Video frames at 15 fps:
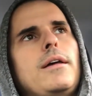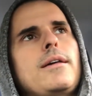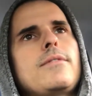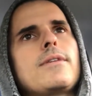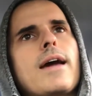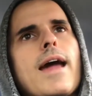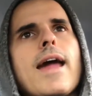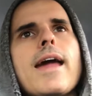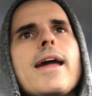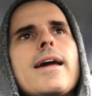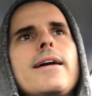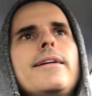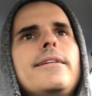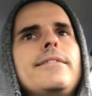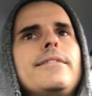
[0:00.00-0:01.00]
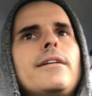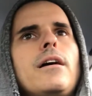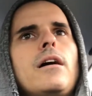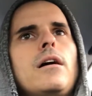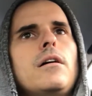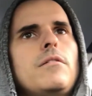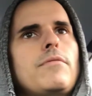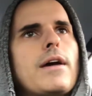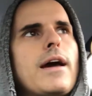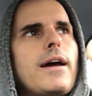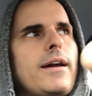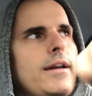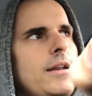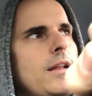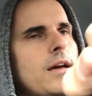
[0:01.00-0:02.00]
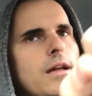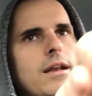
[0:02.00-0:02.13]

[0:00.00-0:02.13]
in the hand of a